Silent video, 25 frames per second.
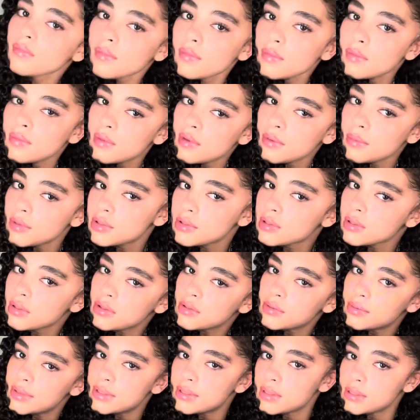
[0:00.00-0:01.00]
And then we're just gonna
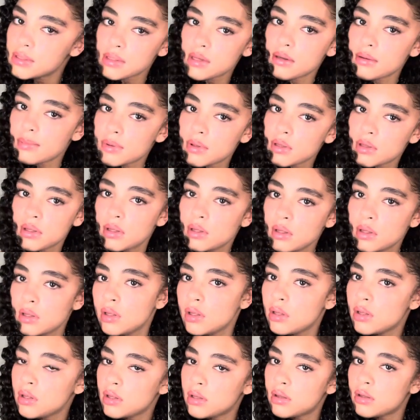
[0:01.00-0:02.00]
twist this up
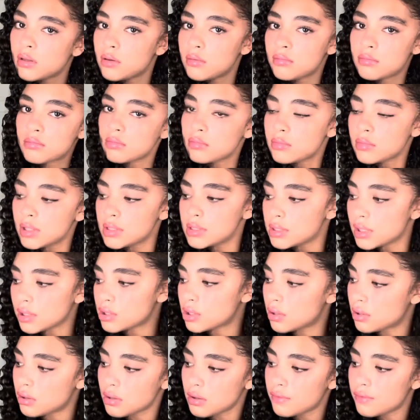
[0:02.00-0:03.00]
and section
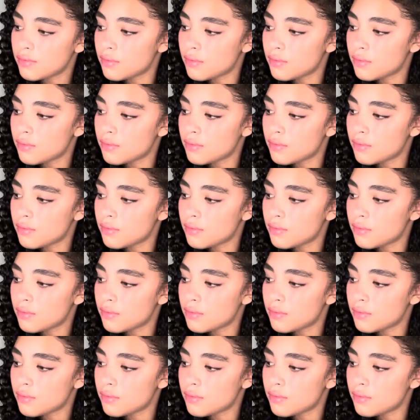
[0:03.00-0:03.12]
it off.